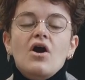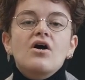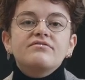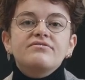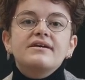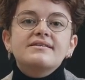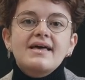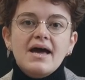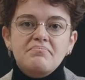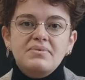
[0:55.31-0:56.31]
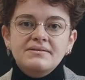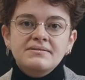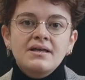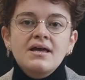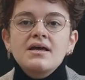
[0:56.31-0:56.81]
conflicts
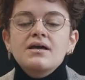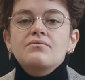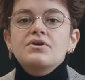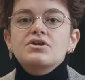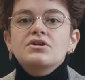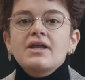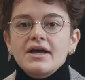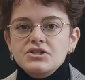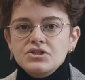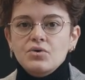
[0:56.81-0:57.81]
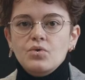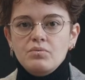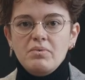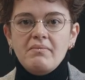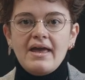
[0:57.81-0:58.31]
happen, in which connection
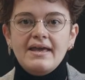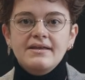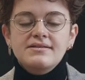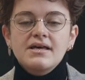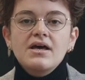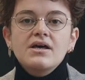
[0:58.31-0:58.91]
could be made.